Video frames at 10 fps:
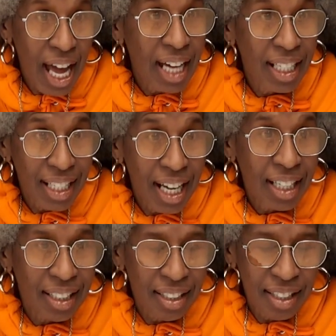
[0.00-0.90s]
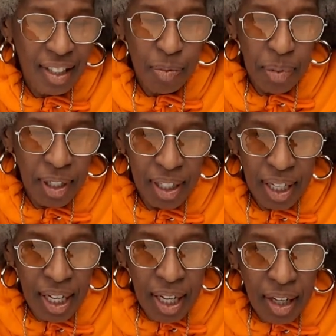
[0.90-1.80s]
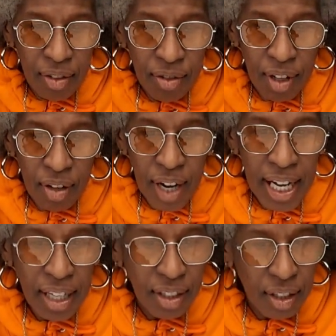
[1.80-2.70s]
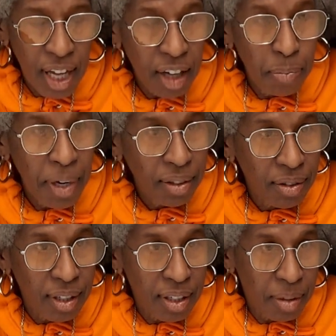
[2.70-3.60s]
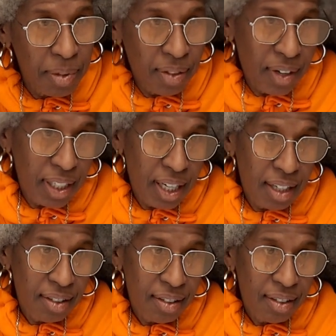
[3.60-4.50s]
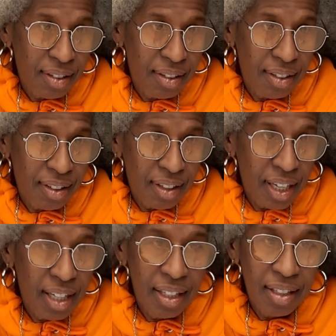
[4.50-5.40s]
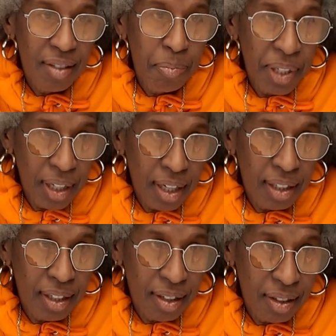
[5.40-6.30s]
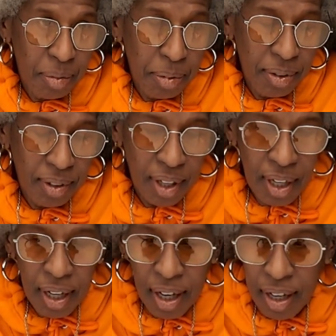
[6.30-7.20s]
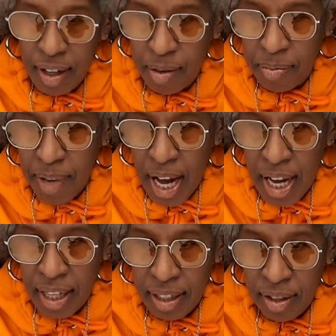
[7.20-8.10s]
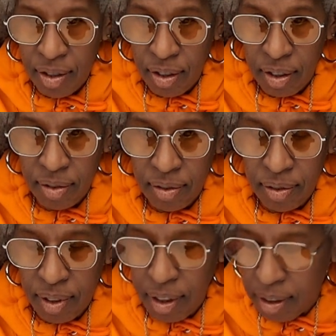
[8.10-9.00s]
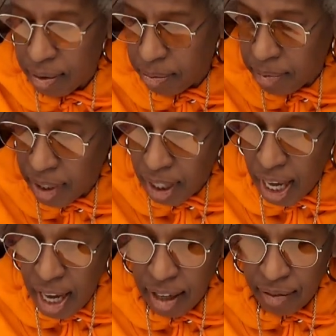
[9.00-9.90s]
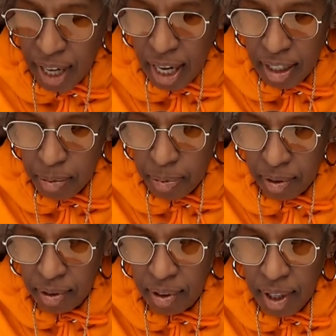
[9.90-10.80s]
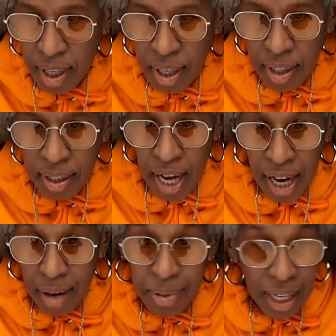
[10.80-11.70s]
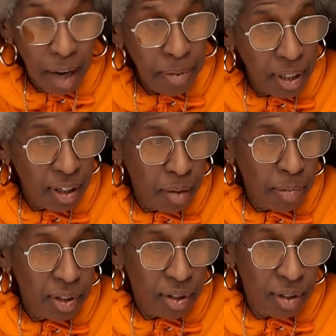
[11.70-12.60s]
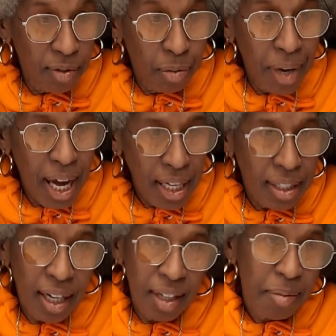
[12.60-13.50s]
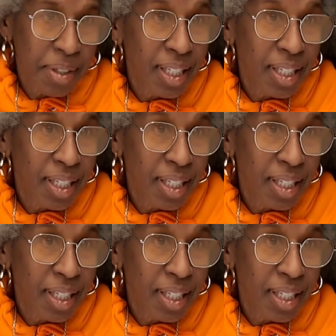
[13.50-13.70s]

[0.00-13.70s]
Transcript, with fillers: of doctors, but you know, and that's just how the medical system is right now. It's horrible. It is beyond horrible. Yeah. Um, I had to talk to um, the head of a hospital. To I'm like, I've been in your emergency room eight times,